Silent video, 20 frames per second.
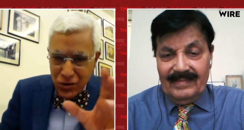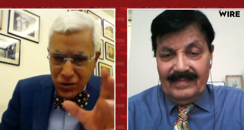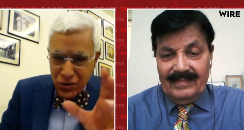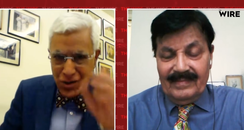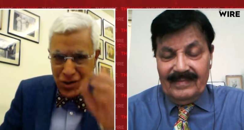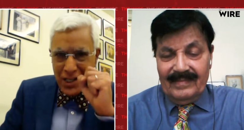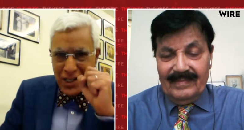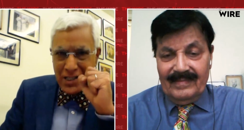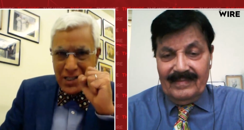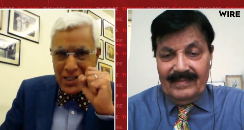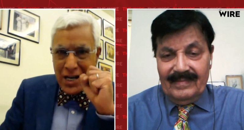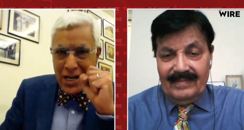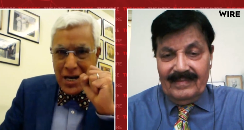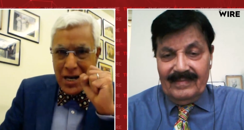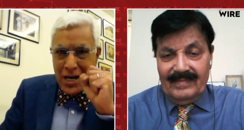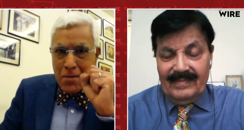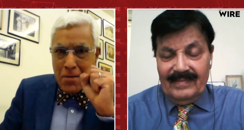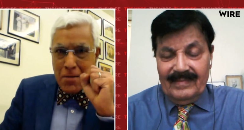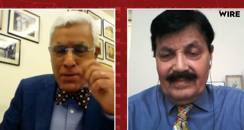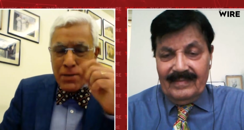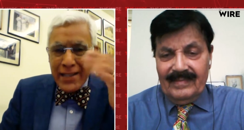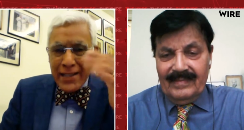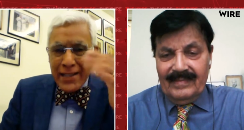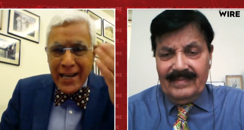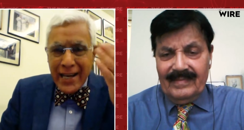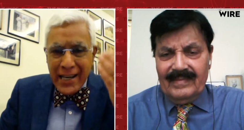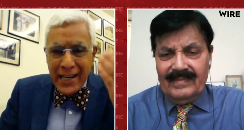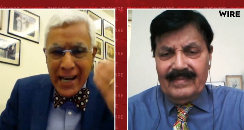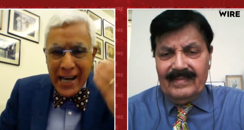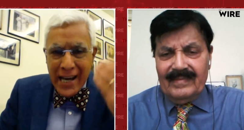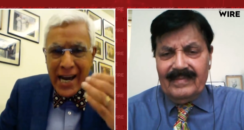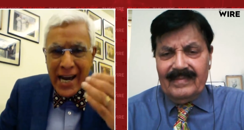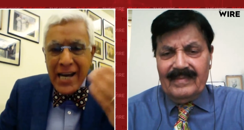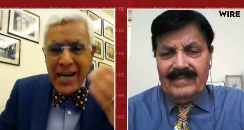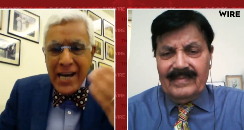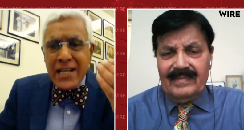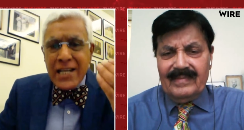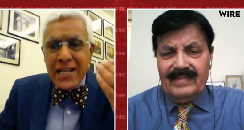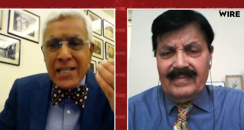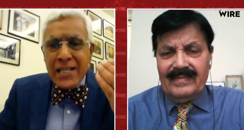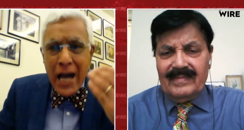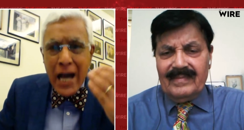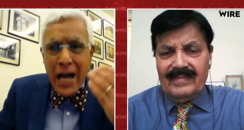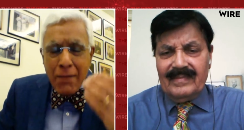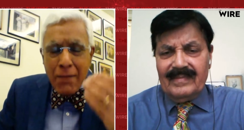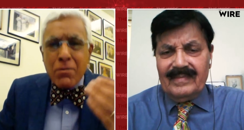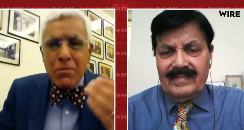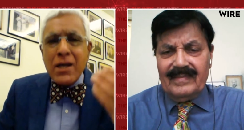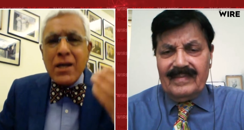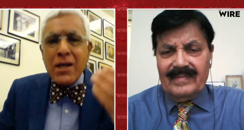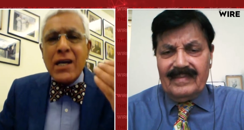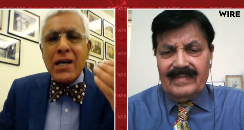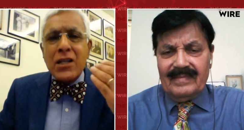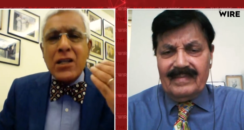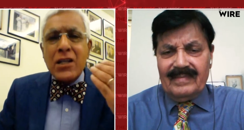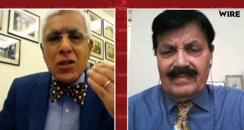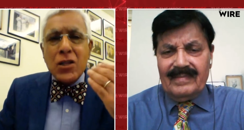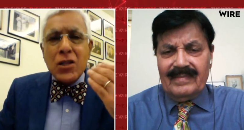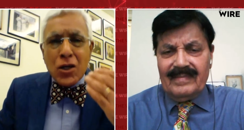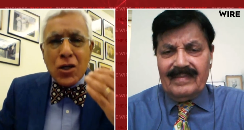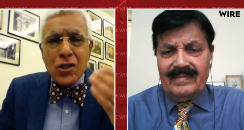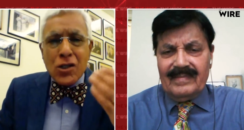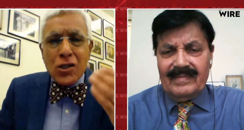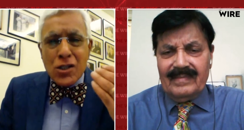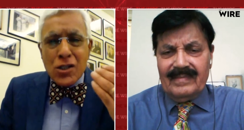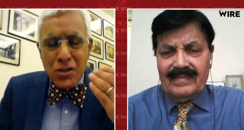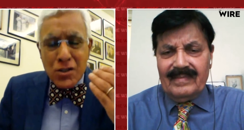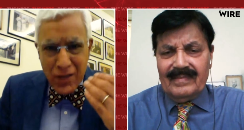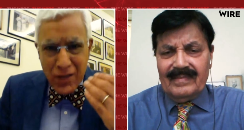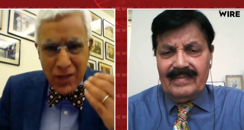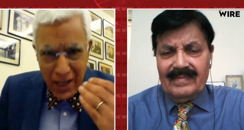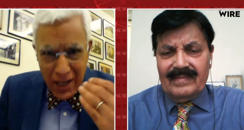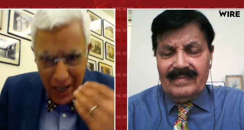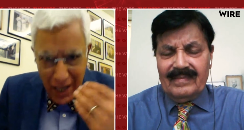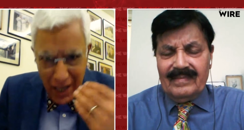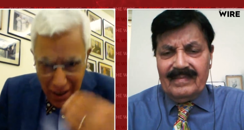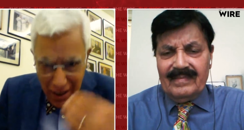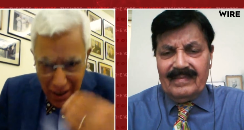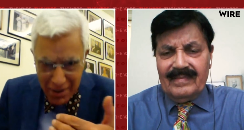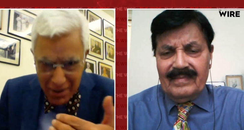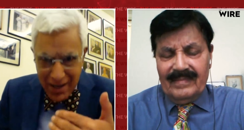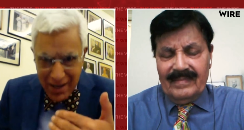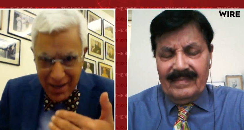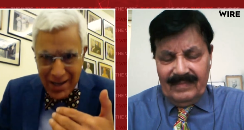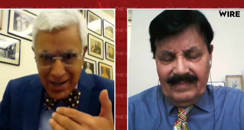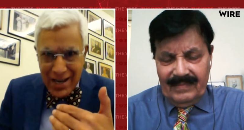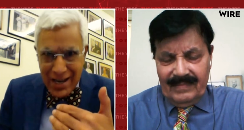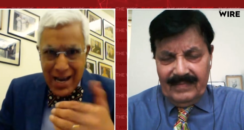Speaker 1: for 3 years. But that gain is happening at the cost of the army.